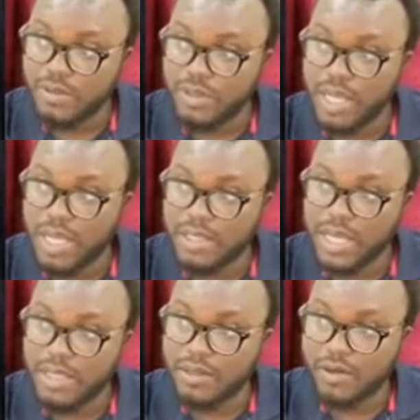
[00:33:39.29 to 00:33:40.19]
without
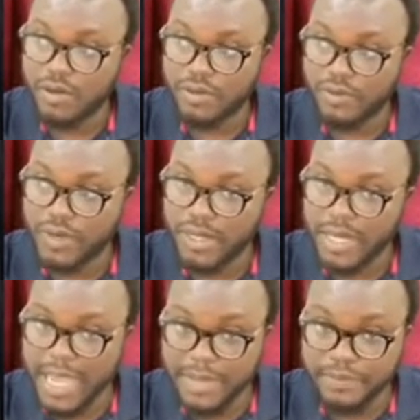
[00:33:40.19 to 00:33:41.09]
any cause for
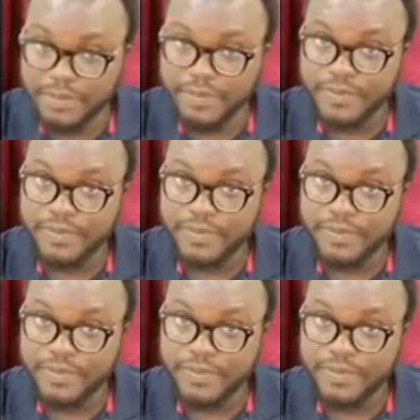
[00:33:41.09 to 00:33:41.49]
alarm.